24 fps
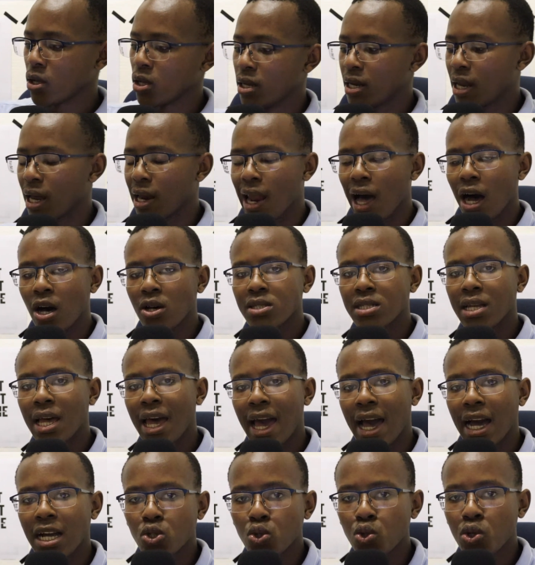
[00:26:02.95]
It allows the
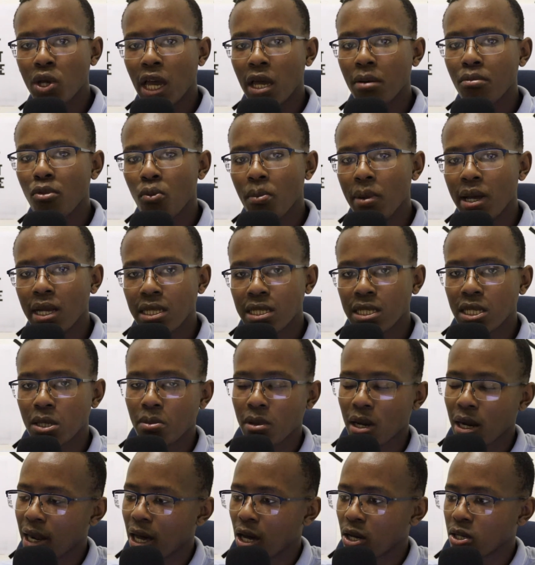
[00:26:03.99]
ad to gain momentum.
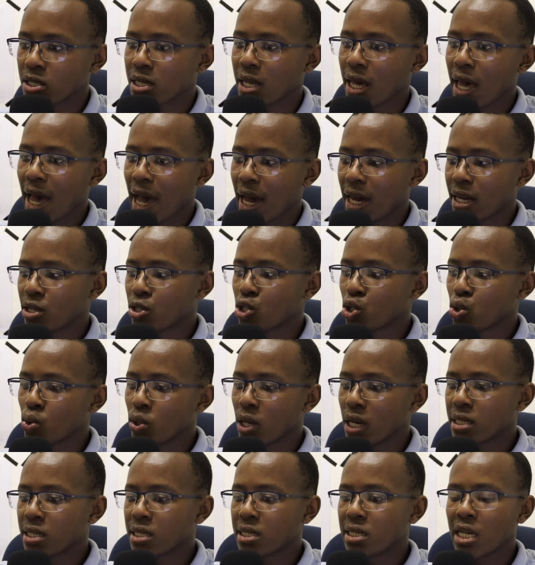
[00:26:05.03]
It allows the ad to
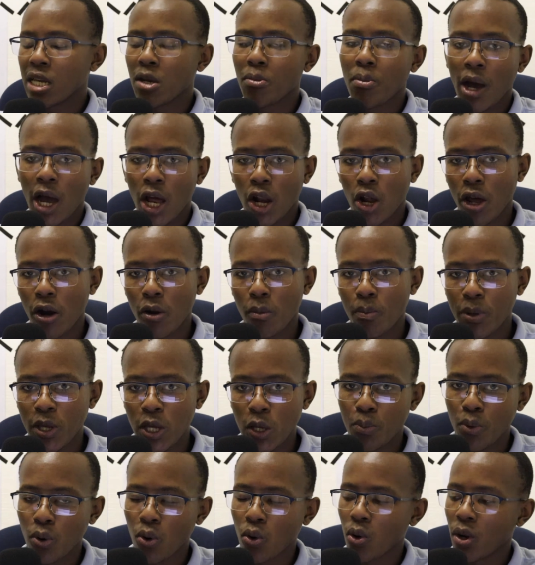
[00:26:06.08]
get seen by a lot of
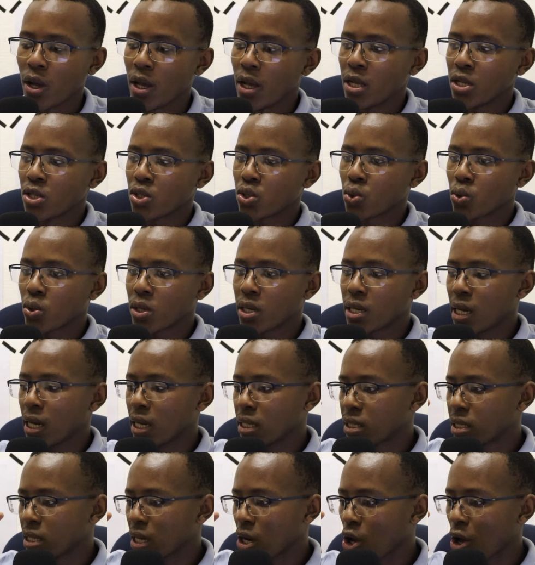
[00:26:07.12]
people, to
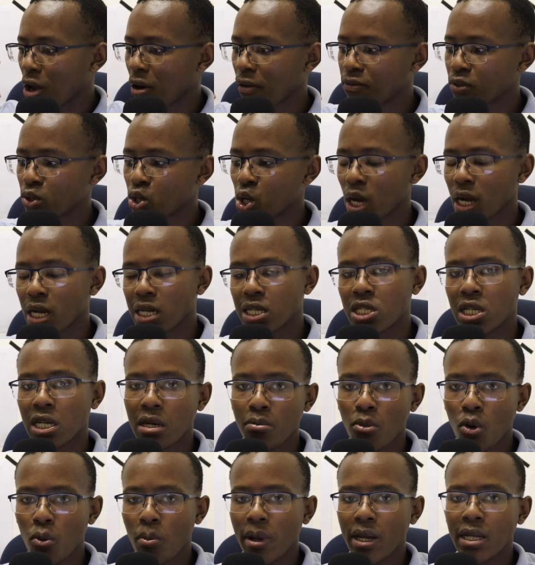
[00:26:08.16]
get a lot of
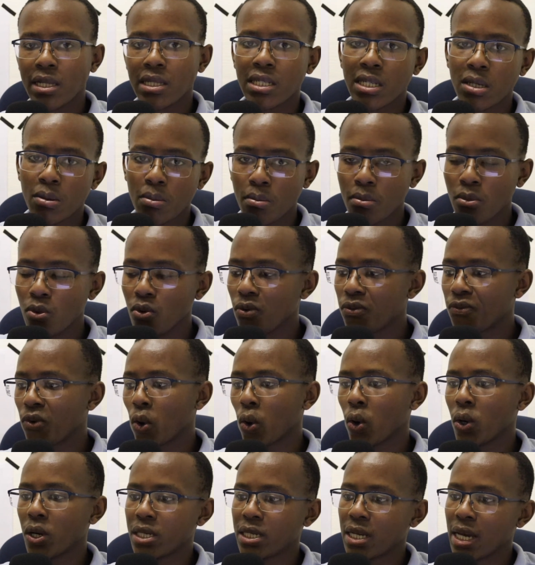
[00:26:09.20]
traction, momentum, move
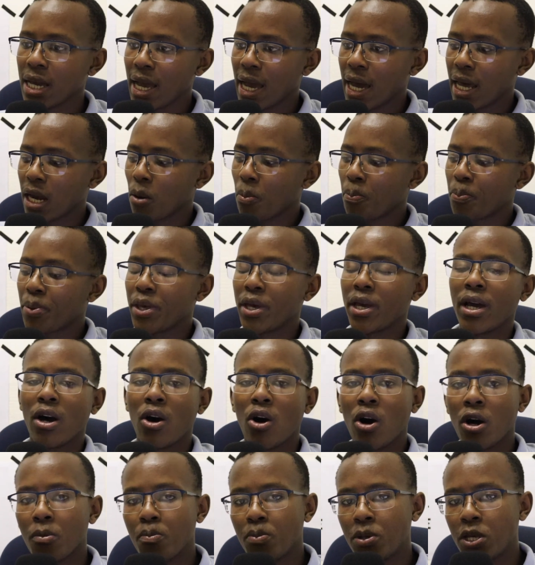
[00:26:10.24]
forward and appear
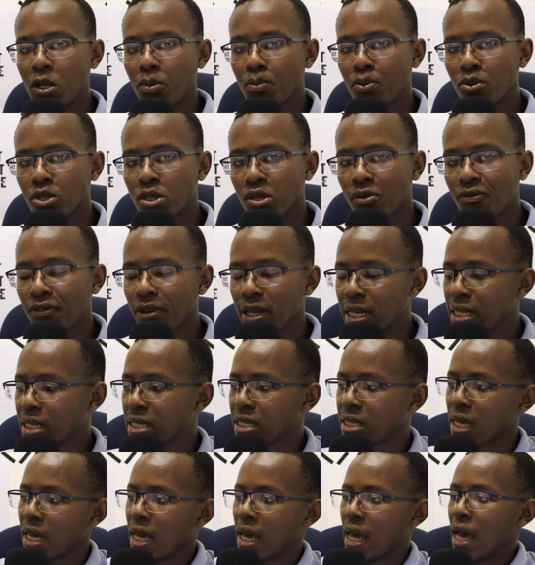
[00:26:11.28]
on people's
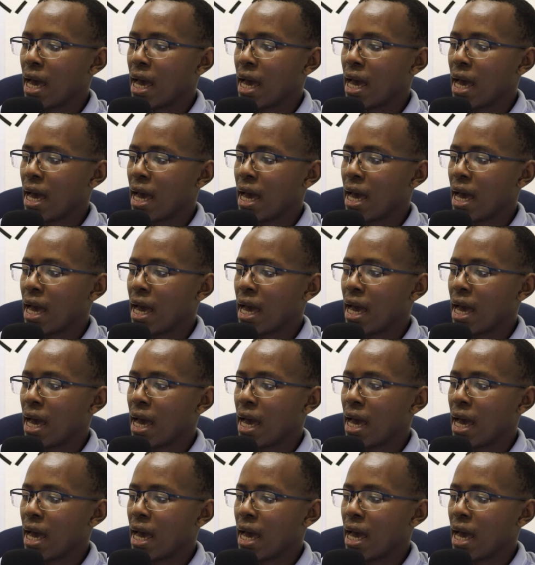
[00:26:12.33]
feeds.